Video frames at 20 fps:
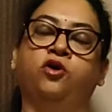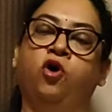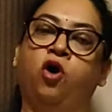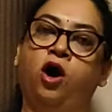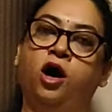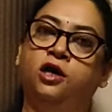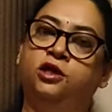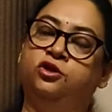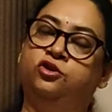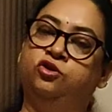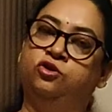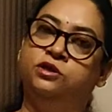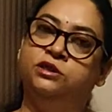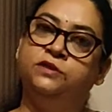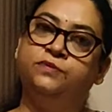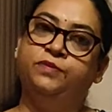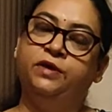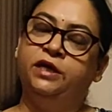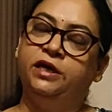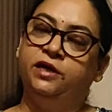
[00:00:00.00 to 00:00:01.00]
You note
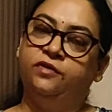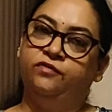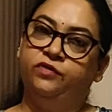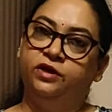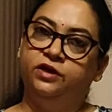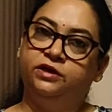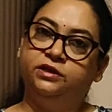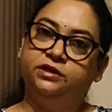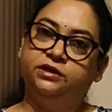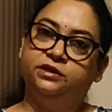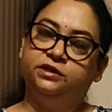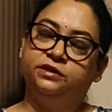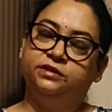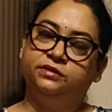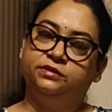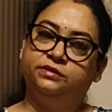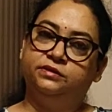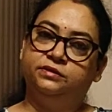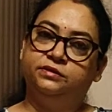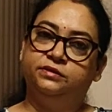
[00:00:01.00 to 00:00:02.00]
down,
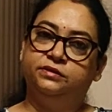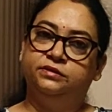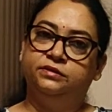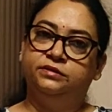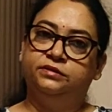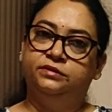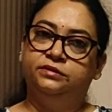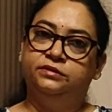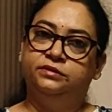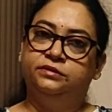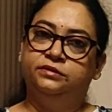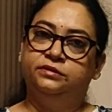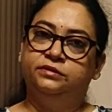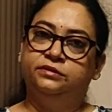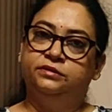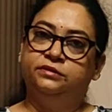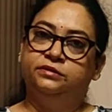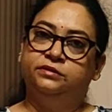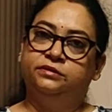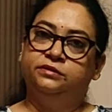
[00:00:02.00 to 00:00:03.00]
or maybe
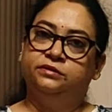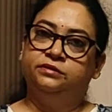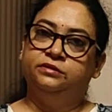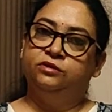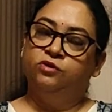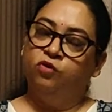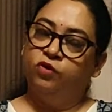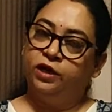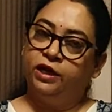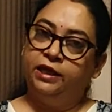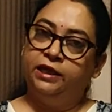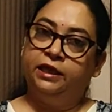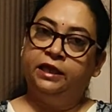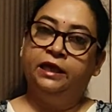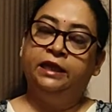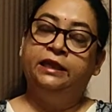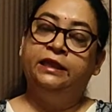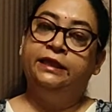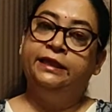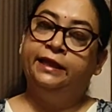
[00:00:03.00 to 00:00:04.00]
you record
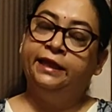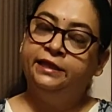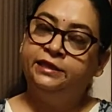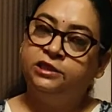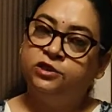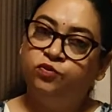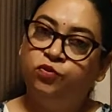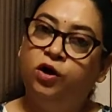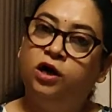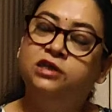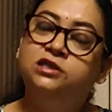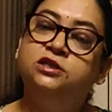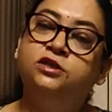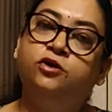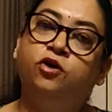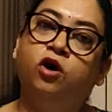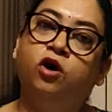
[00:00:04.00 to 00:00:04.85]
those behaviors.